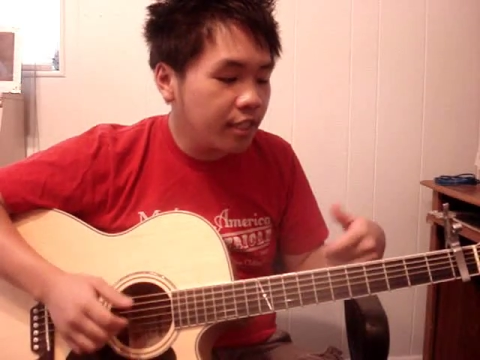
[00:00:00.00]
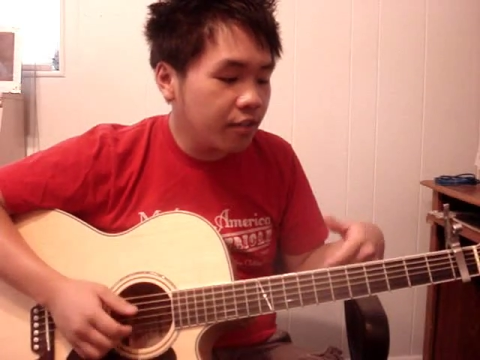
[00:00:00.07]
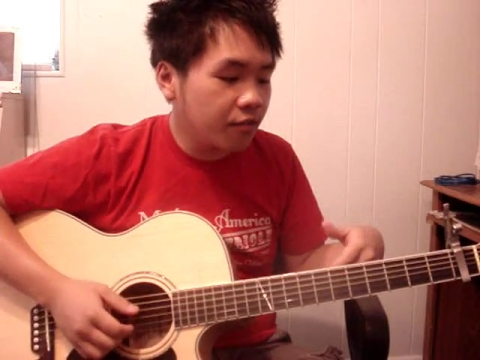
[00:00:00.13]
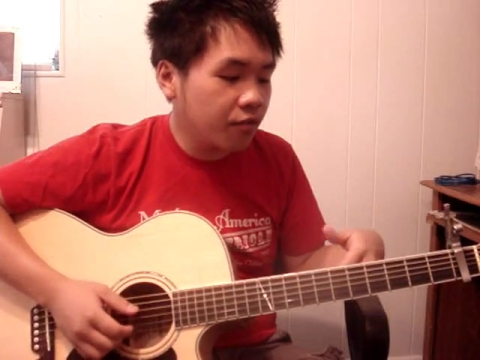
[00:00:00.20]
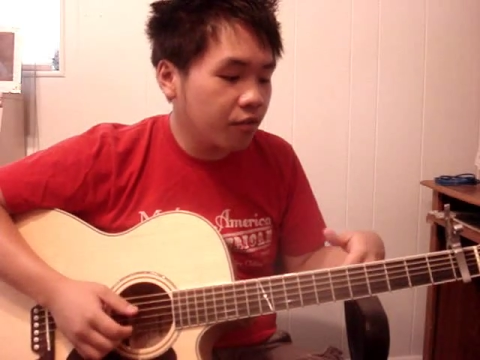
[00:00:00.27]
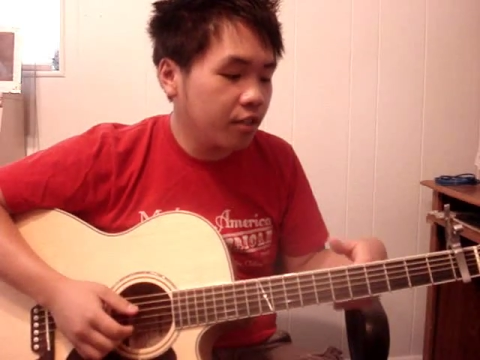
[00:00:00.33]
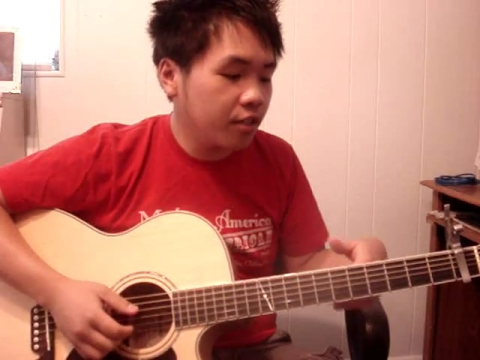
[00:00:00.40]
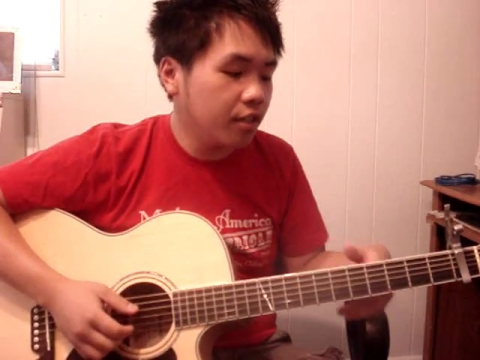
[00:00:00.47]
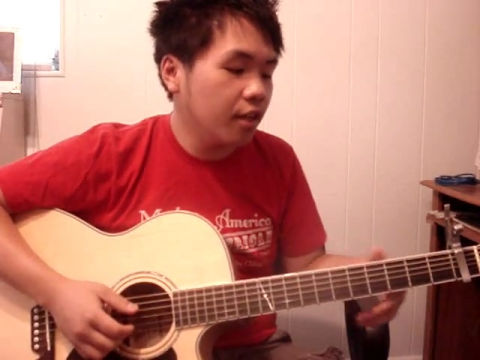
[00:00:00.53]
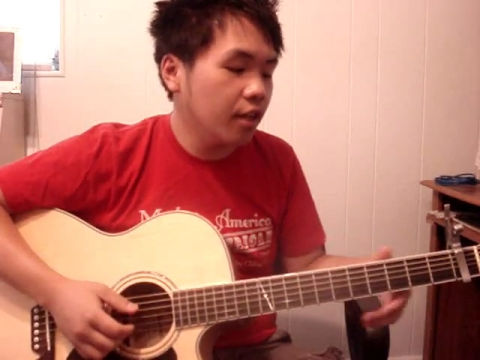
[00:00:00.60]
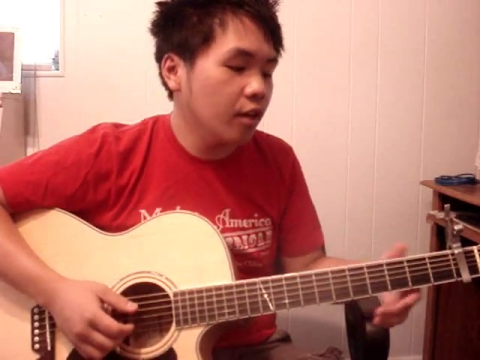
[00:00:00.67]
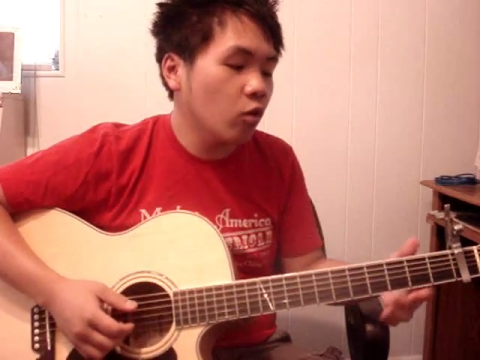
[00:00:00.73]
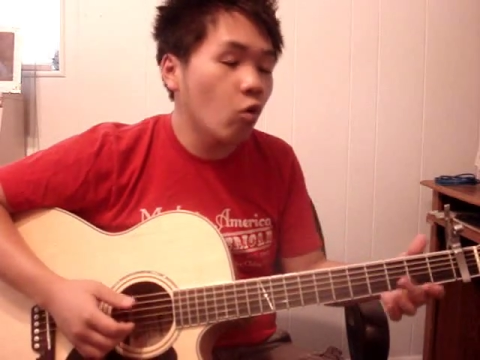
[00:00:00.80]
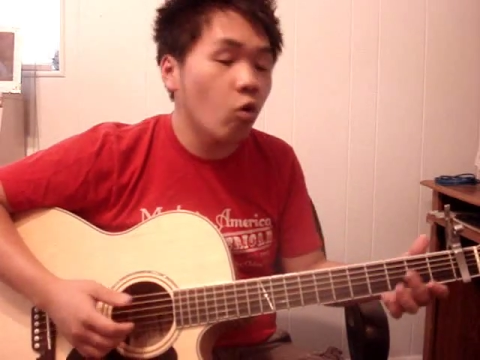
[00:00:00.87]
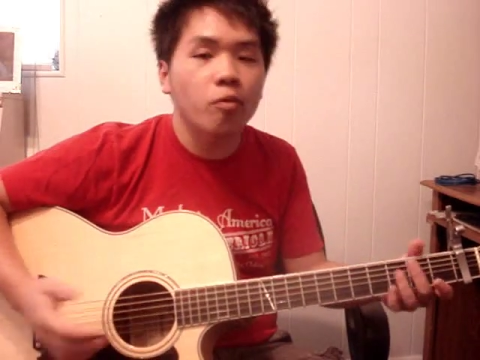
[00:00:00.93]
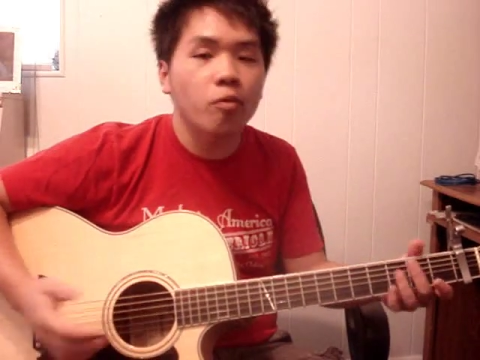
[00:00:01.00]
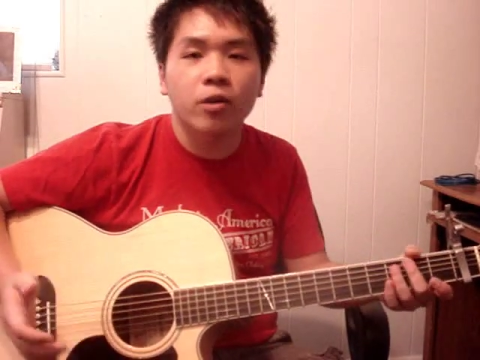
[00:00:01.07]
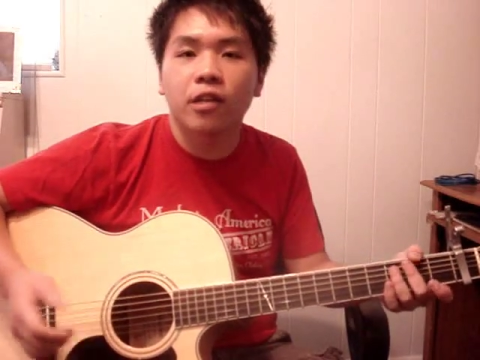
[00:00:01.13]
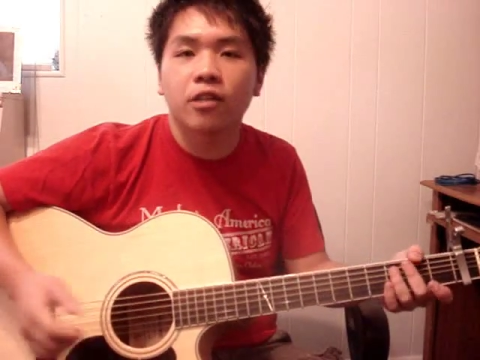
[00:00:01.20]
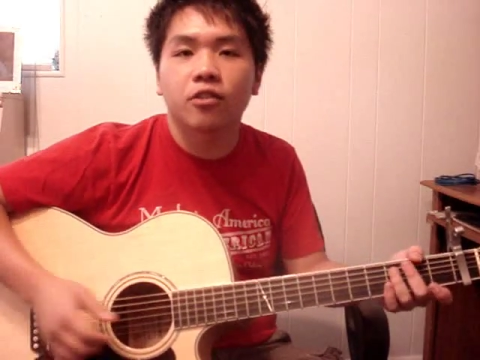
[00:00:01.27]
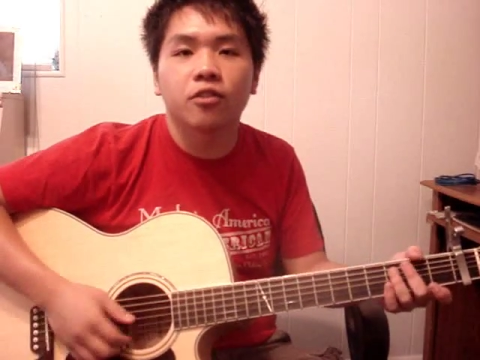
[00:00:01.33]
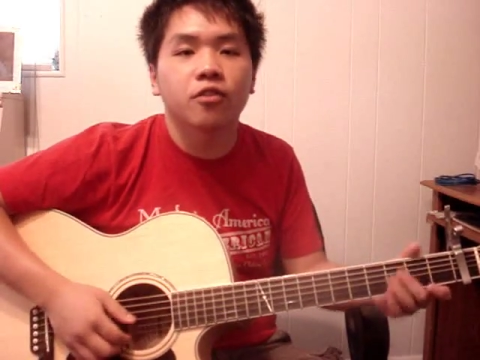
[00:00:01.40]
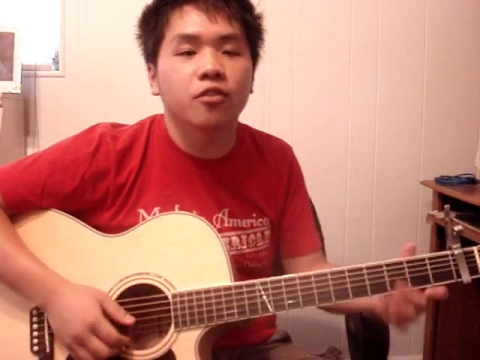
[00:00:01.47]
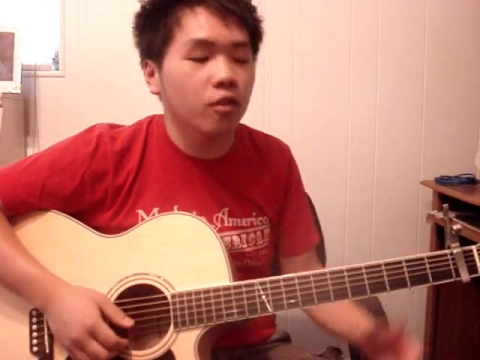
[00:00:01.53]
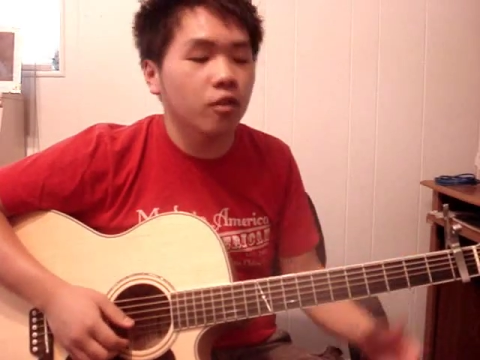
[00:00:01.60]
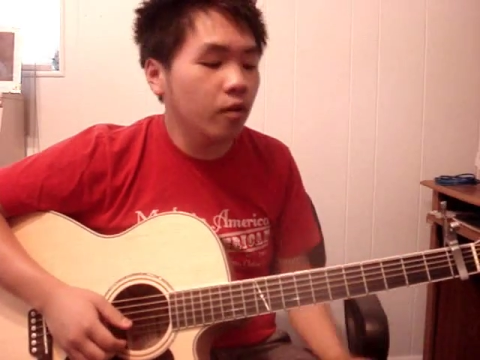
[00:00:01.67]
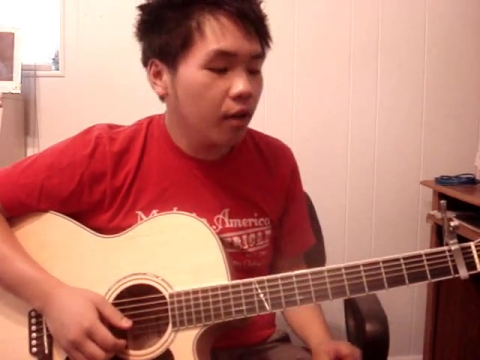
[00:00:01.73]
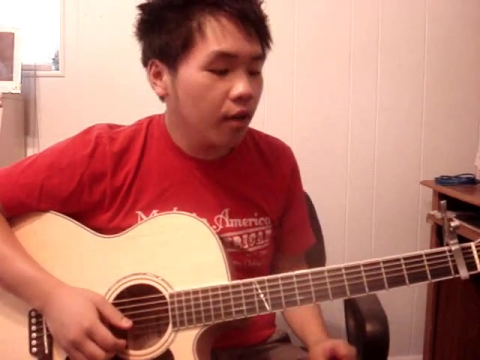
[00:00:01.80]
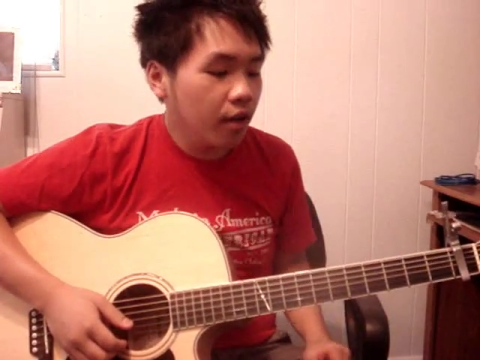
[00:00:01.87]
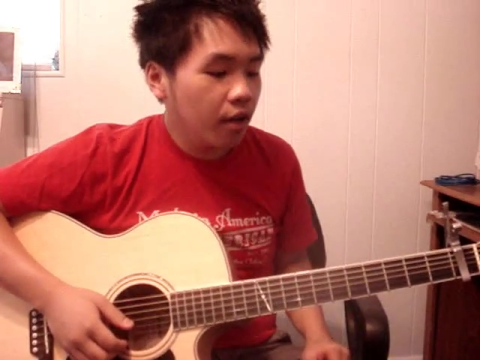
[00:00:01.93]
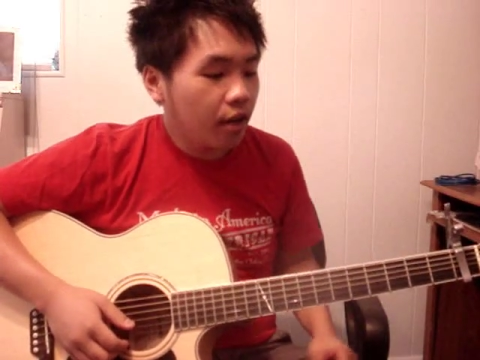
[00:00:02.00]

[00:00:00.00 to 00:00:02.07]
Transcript: different chord progressions. So